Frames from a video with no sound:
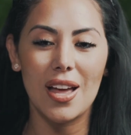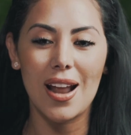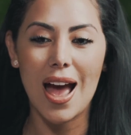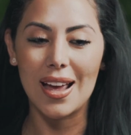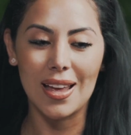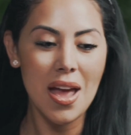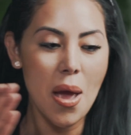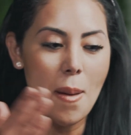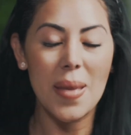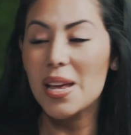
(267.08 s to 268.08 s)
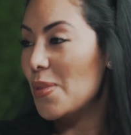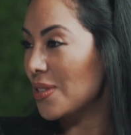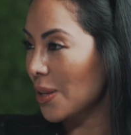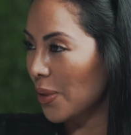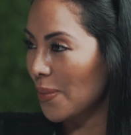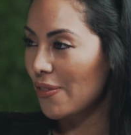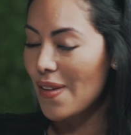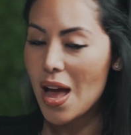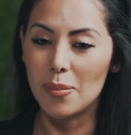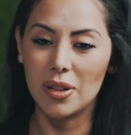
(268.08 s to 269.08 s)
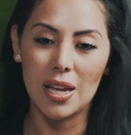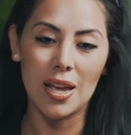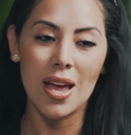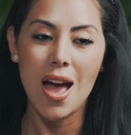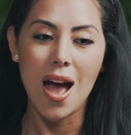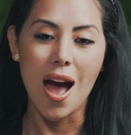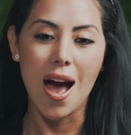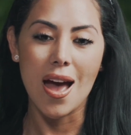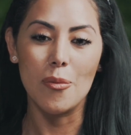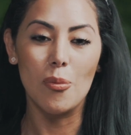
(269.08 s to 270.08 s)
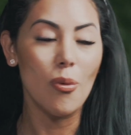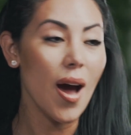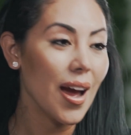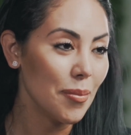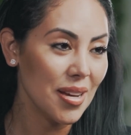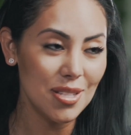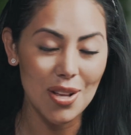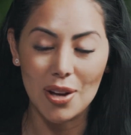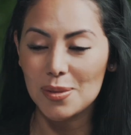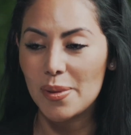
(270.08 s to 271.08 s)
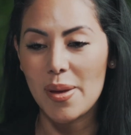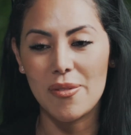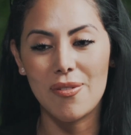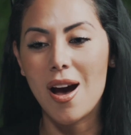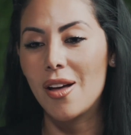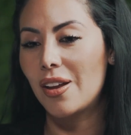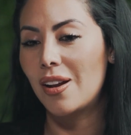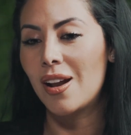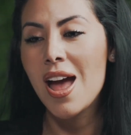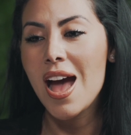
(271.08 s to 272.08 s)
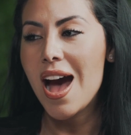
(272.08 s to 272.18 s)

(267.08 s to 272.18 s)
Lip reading: that I make music with my family. I write my songs with my father.